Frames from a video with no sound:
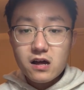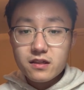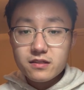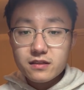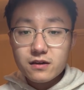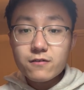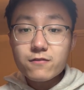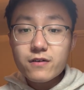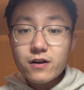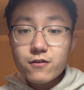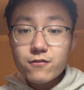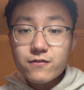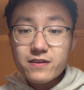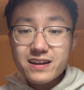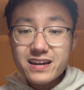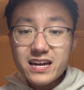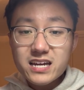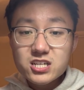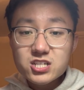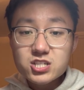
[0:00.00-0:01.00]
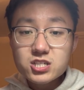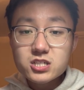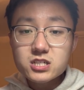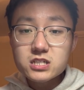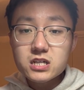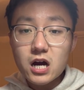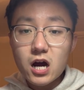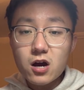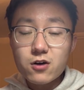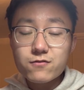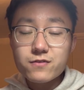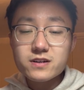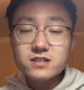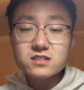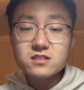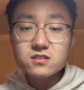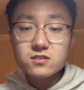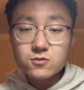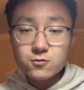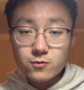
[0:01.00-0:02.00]
the verification of
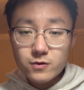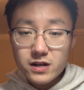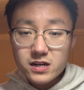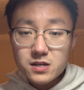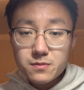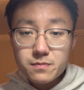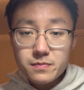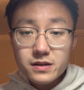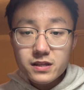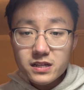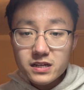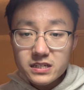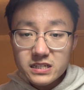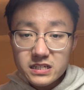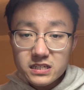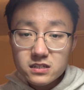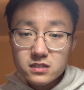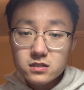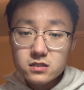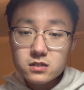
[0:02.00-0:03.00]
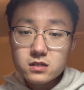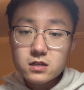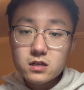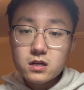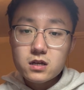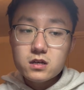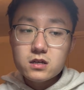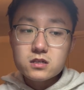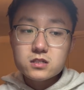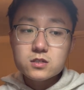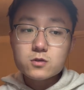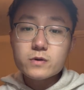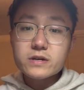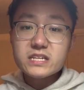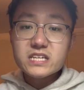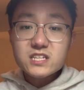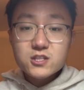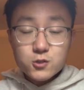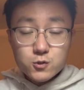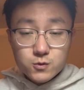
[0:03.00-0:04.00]
its credibility. So we
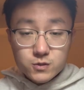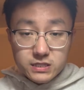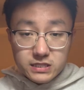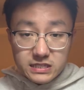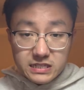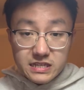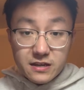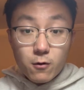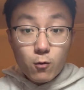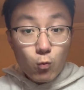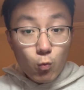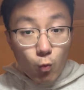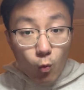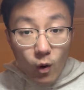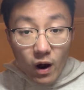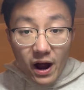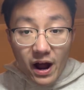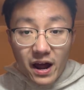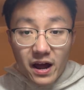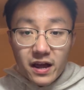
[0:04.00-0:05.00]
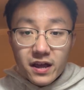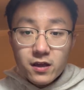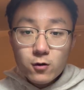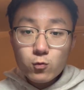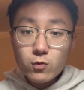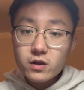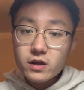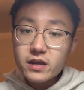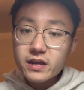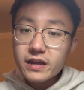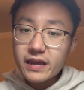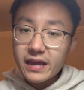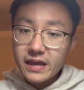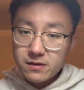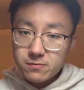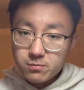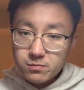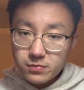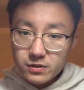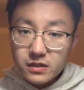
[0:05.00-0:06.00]
need to see why we
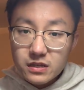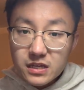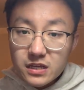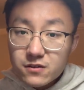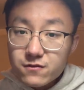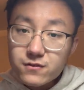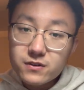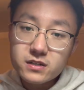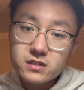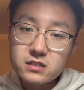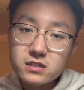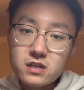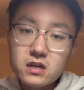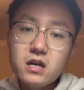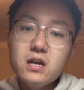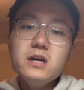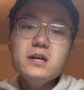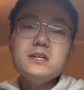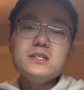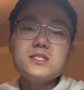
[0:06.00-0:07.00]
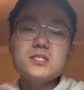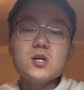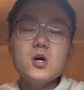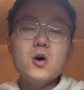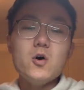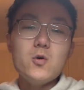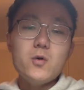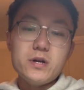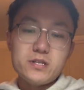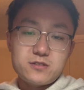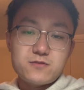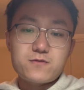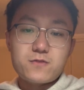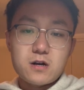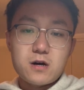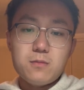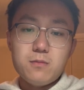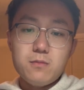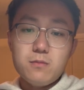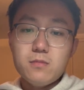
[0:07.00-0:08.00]
can believe it. So it's
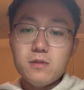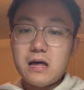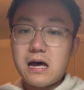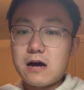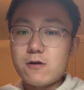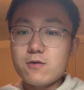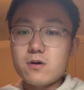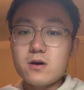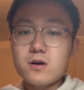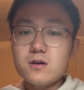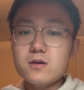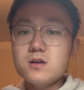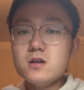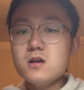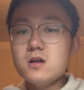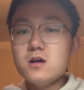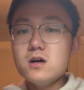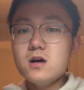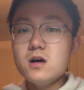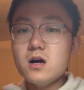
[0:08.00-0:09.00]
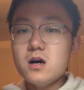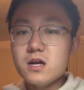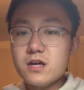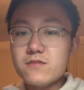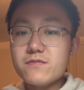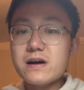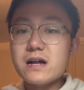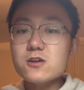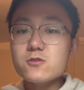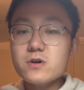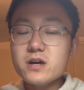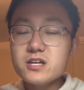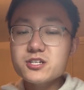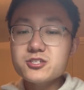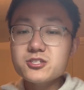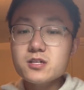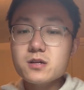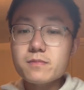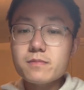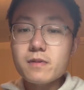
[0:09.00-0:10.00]
from our
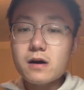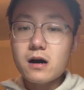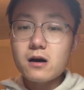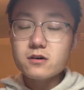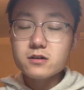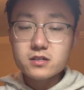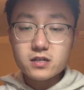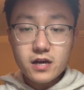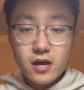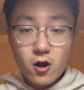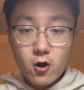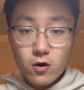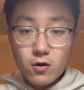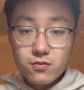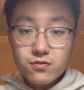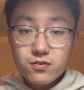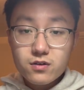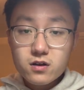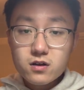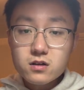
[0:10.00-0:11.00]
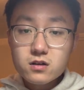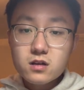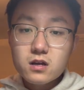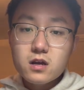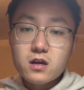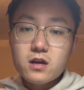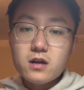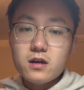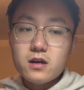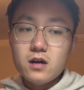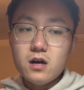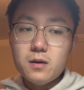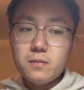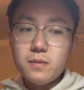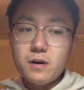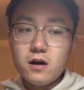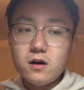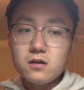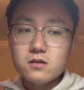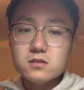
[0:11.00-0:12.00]
evaluation about the author,
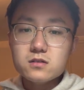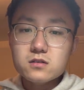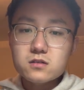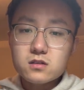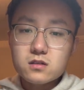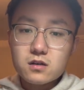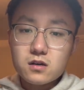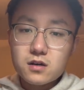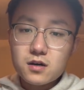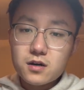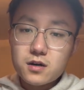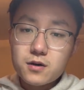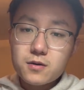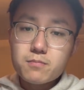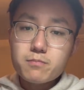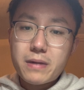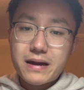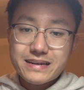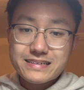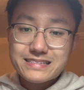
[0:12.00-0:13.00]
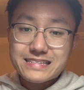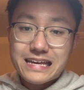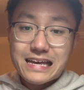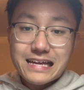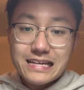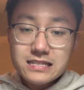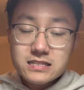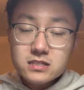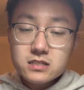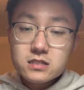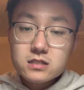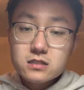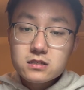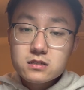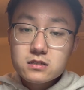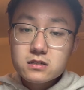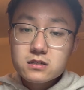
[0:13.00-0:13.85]
about the magazines